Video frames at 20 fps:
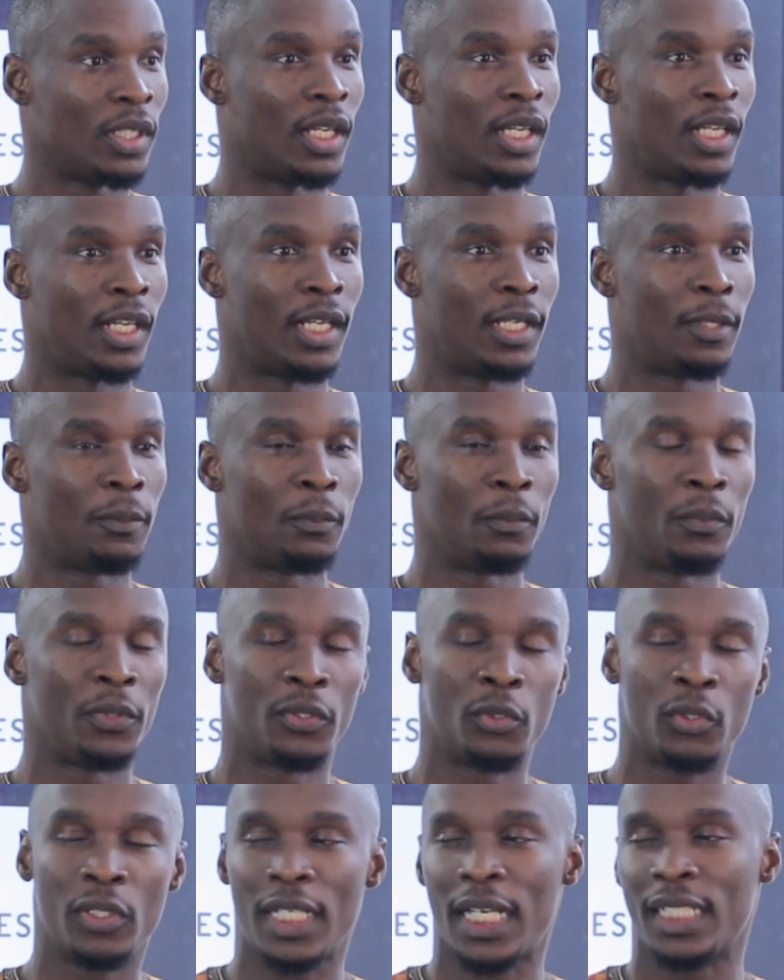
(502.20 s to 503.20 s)
We
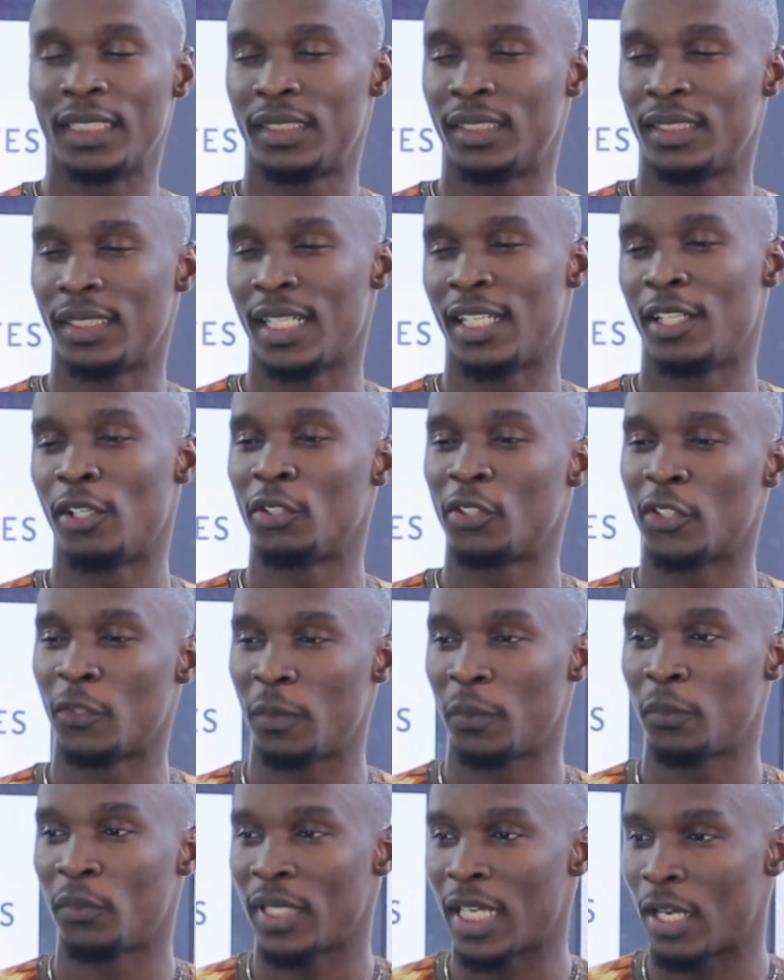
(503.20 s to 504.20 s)
know that there are a lot
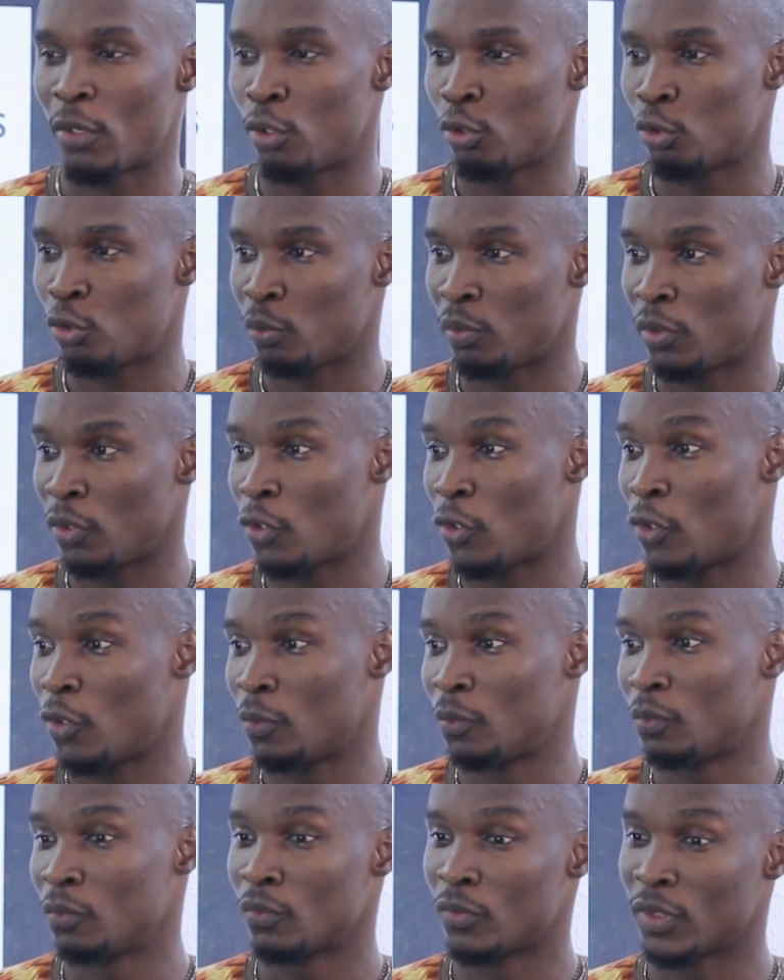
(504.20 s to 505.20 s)
of people that want to
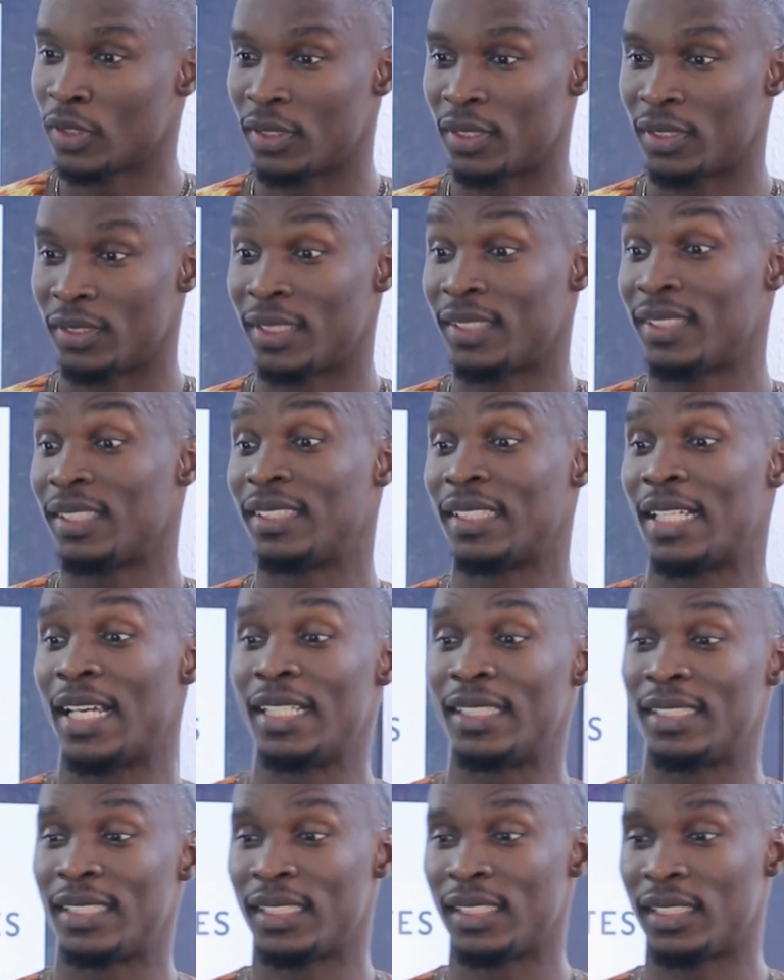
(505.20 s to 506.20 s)
become data
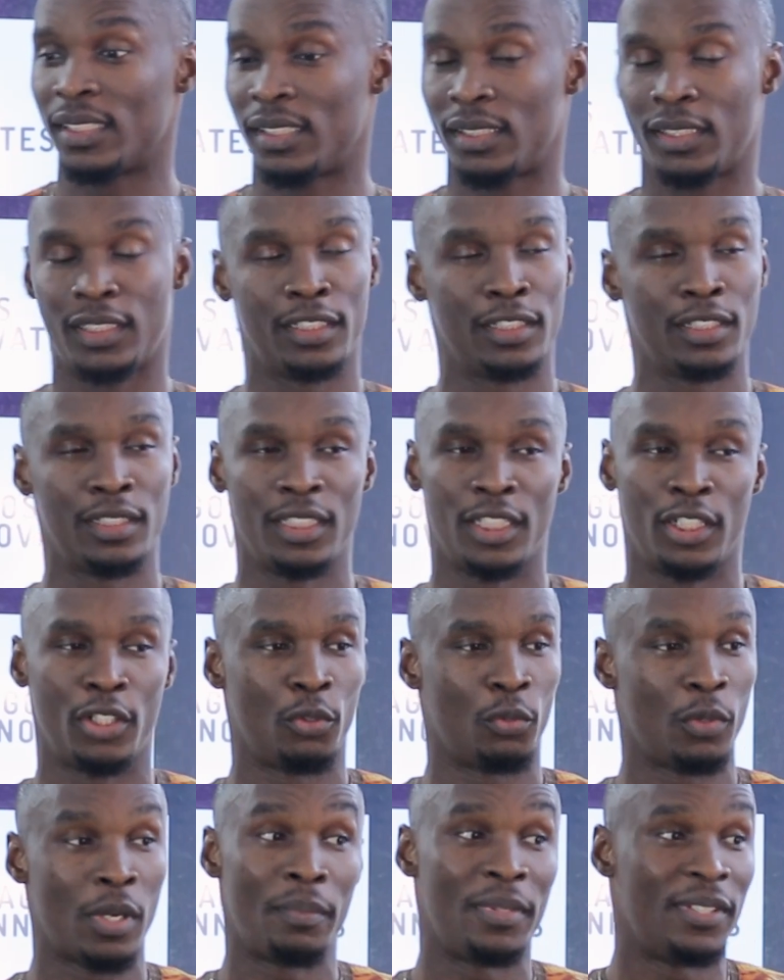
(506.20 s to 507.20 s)
scientists,
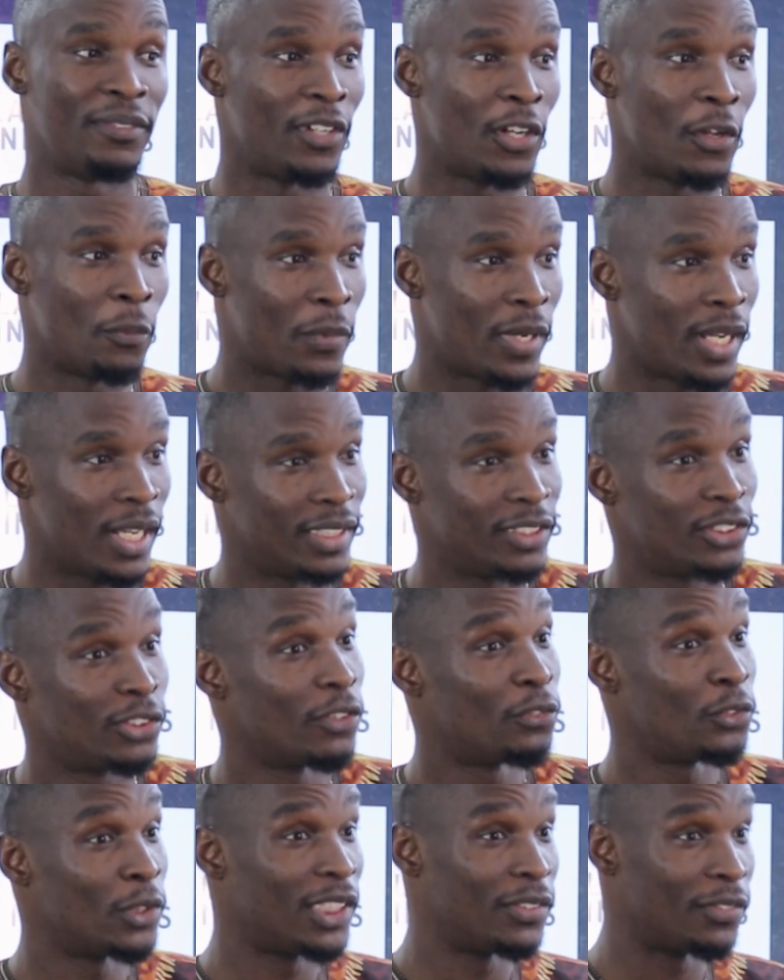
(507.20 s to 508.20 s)
web developers,
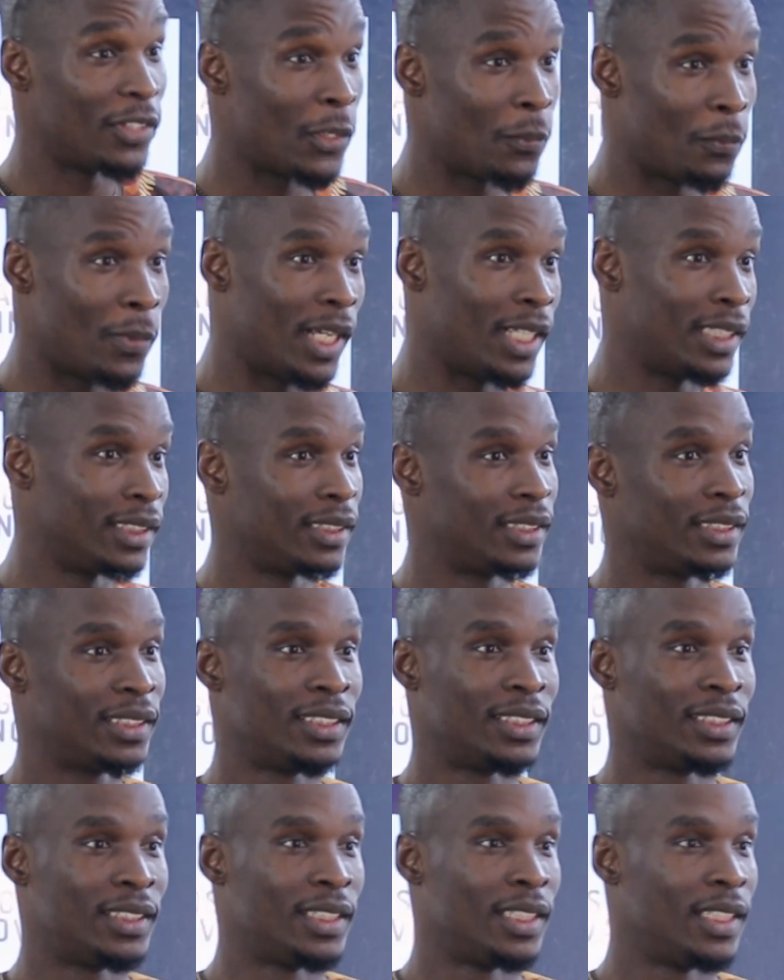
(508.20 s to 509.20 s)
software developers,
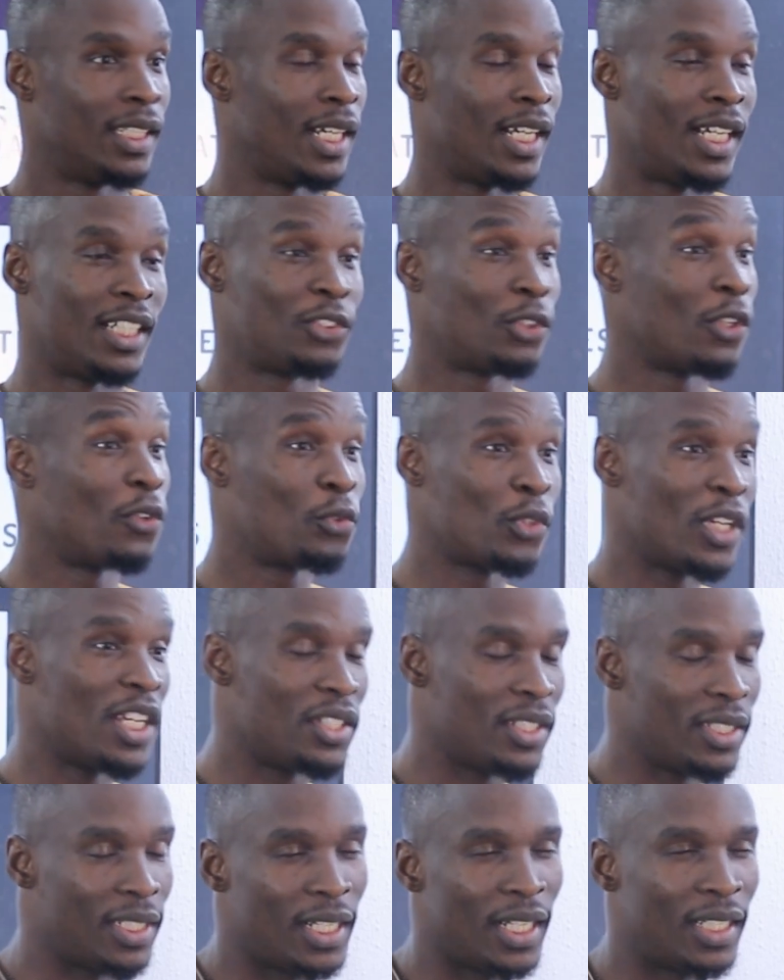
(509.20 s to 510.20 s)
software
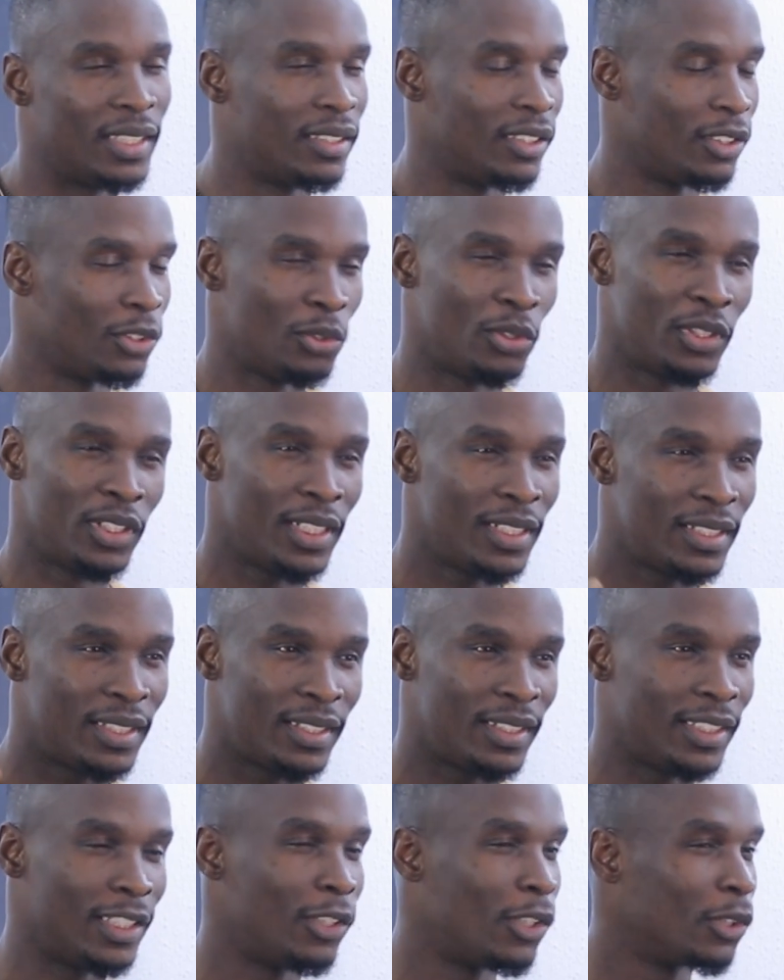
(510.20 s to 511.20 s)
engineers, etc.